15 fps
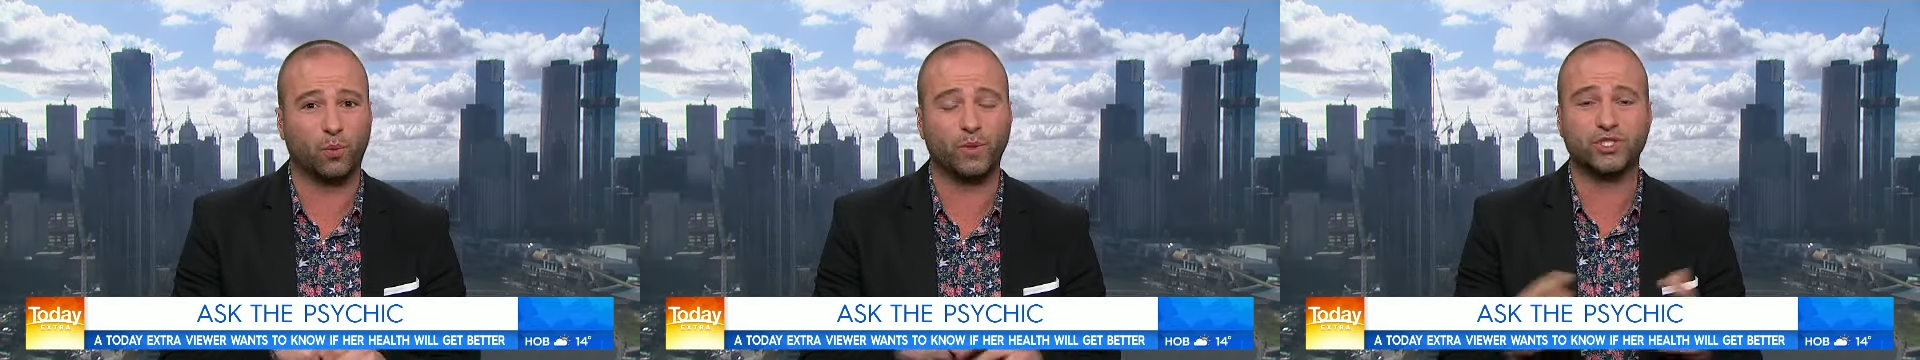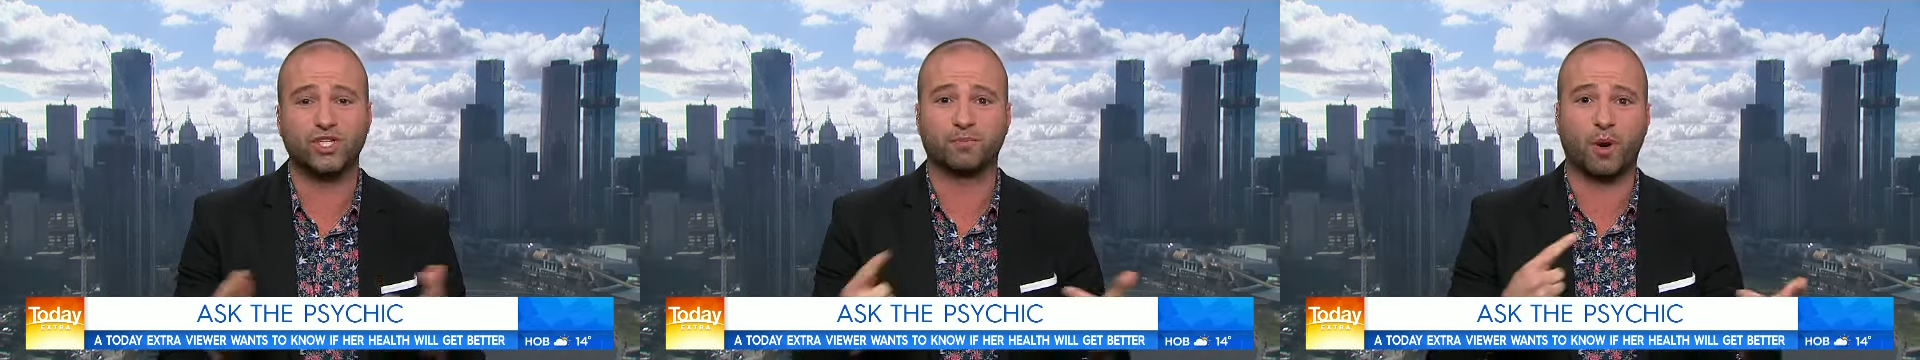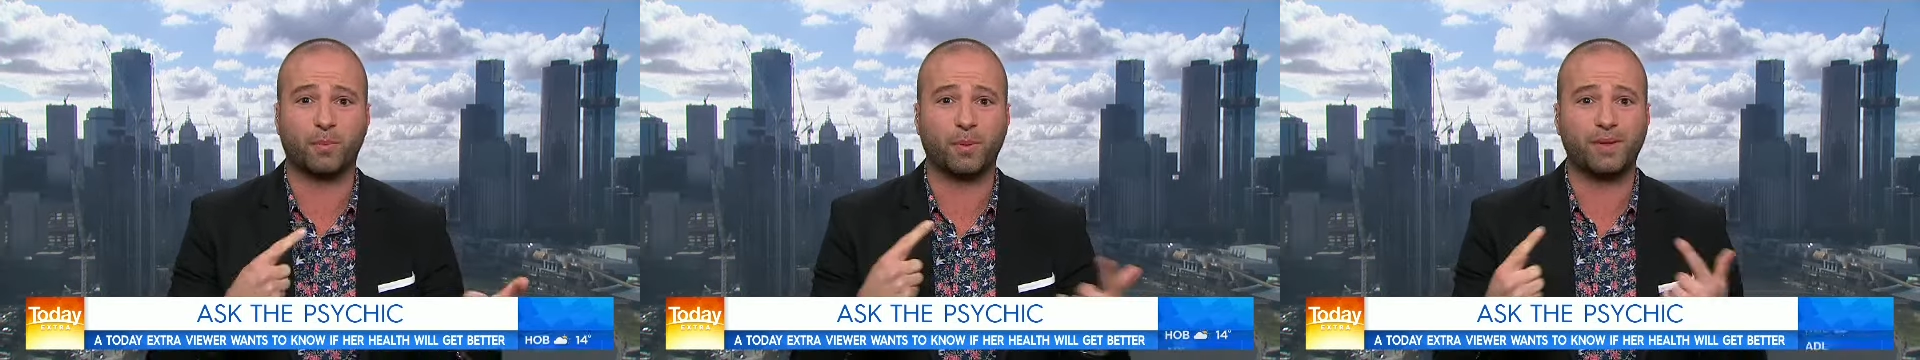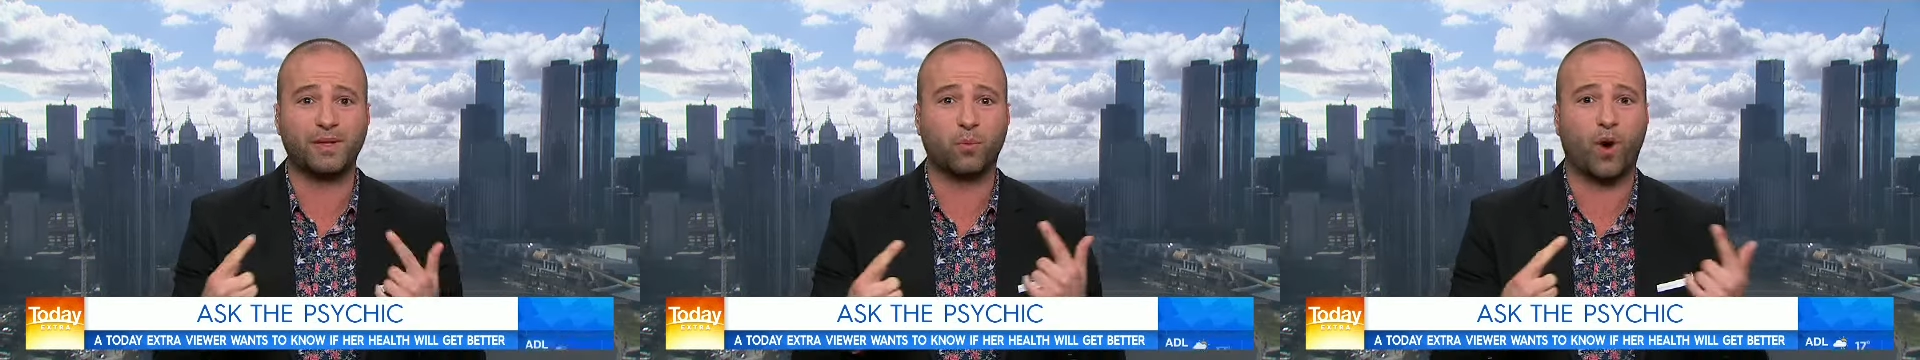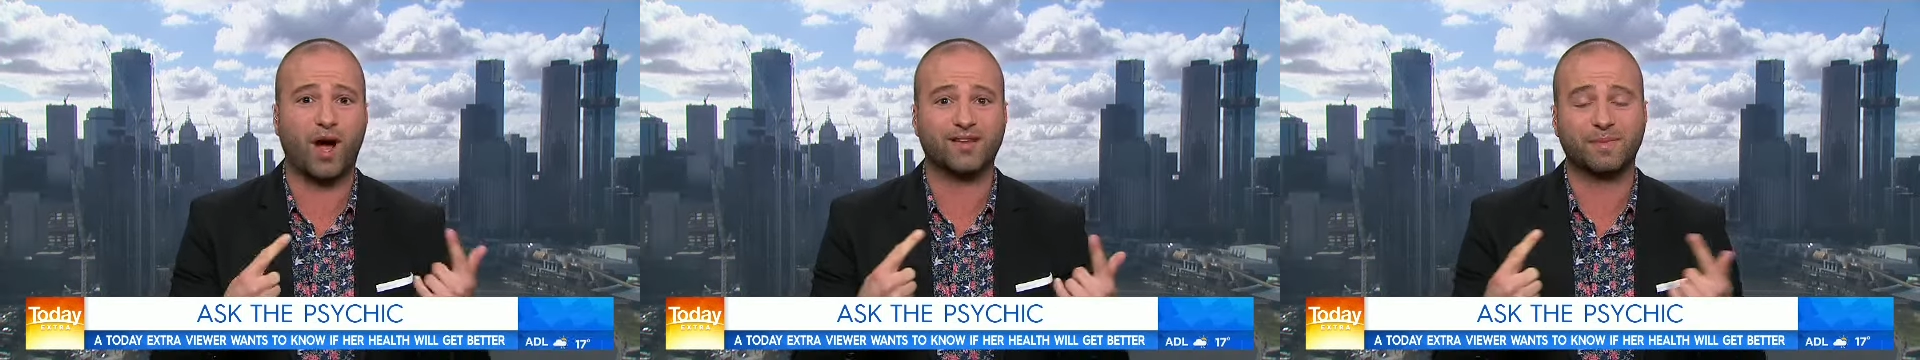which is probably
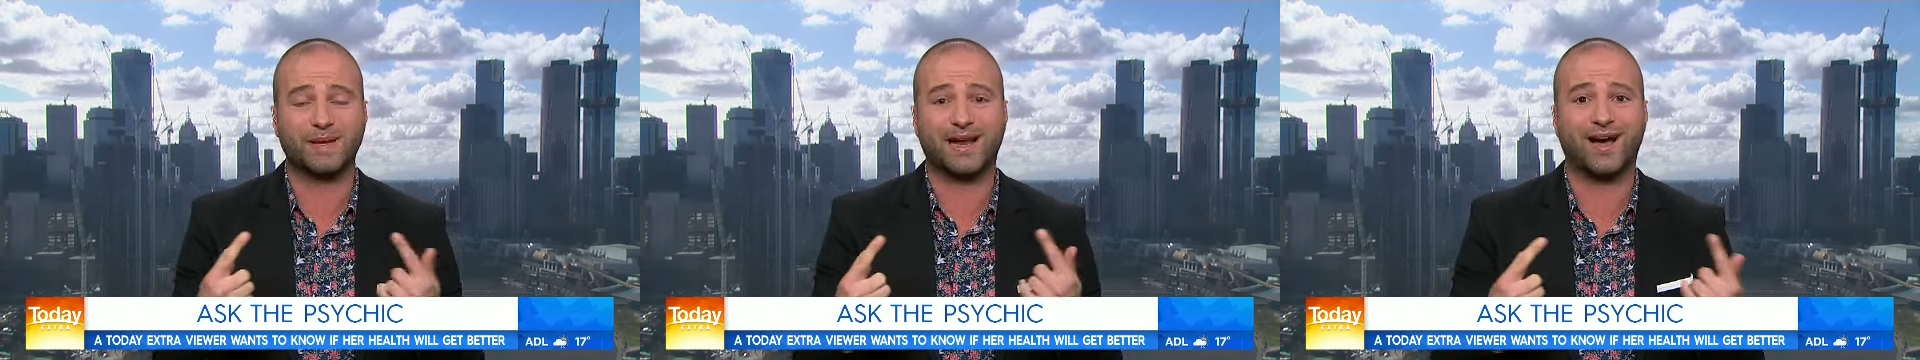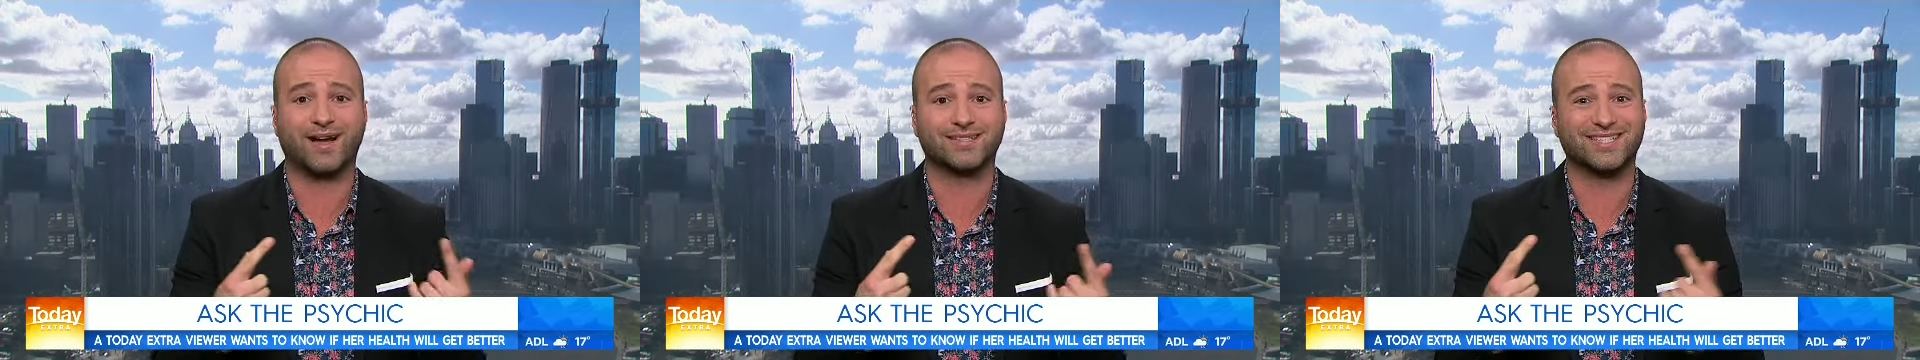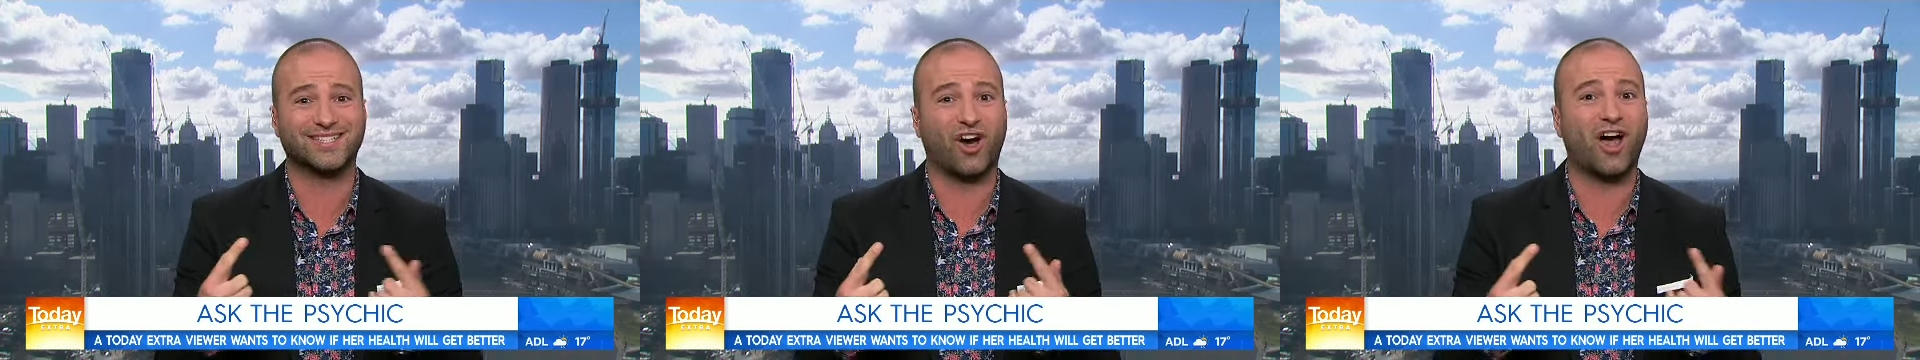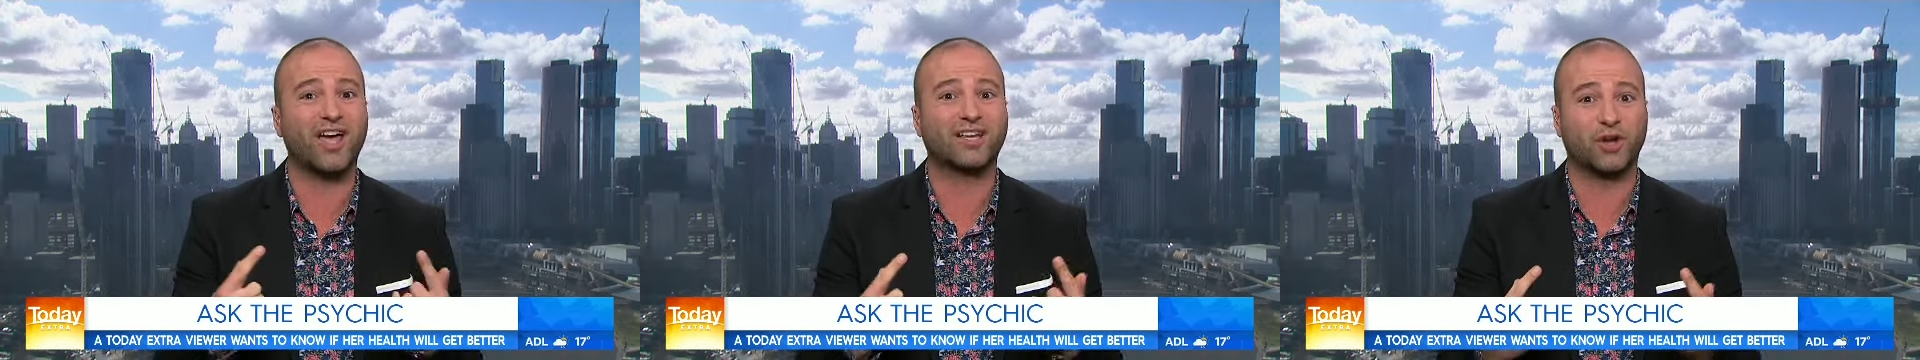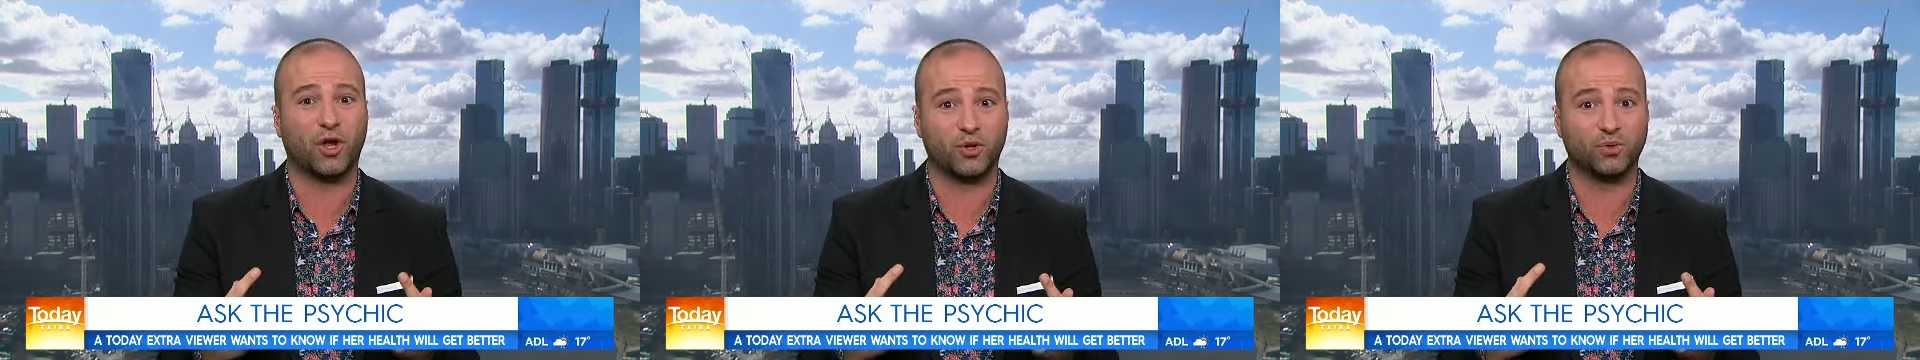why it's been hard to
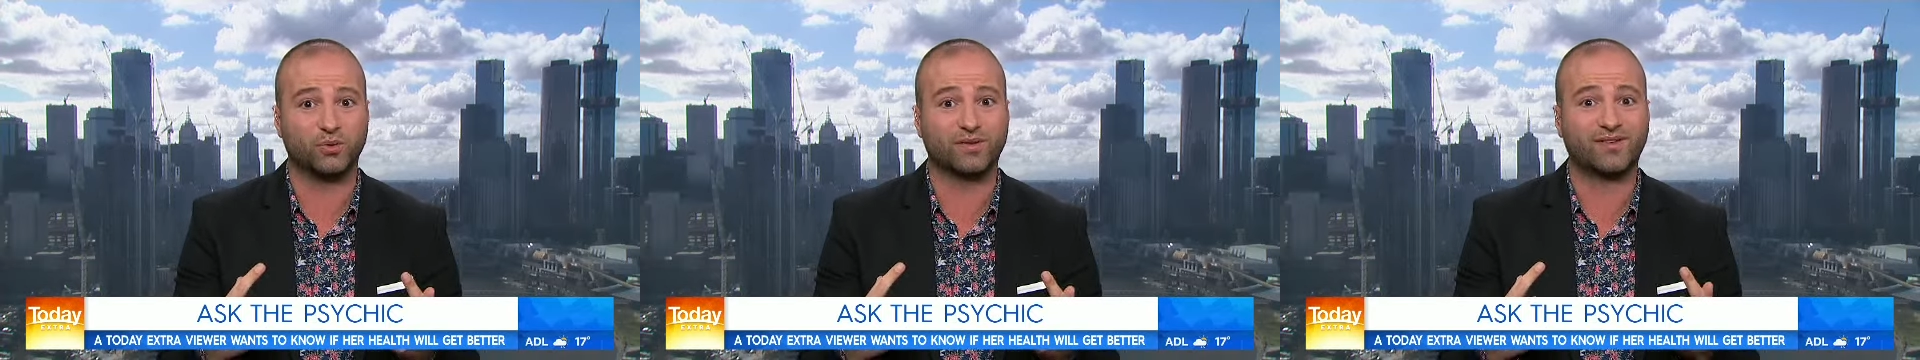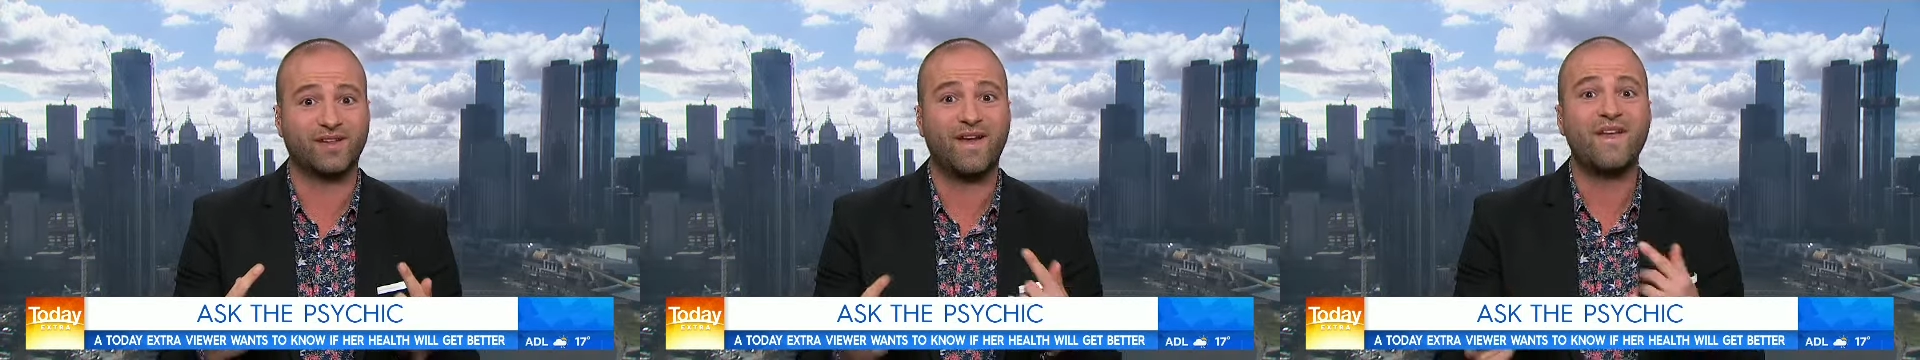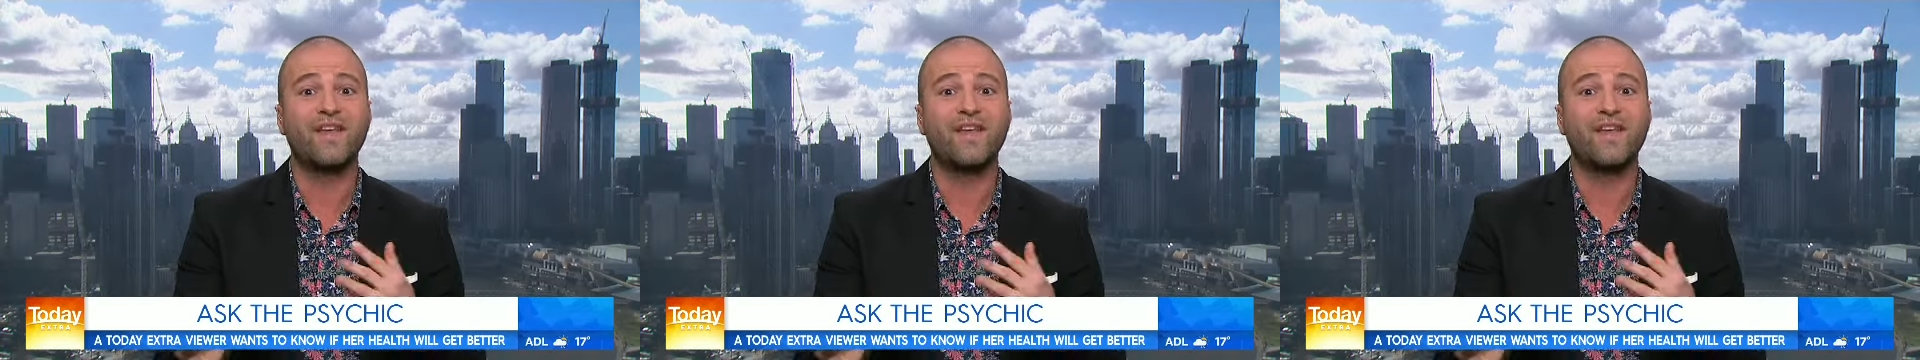diagnose.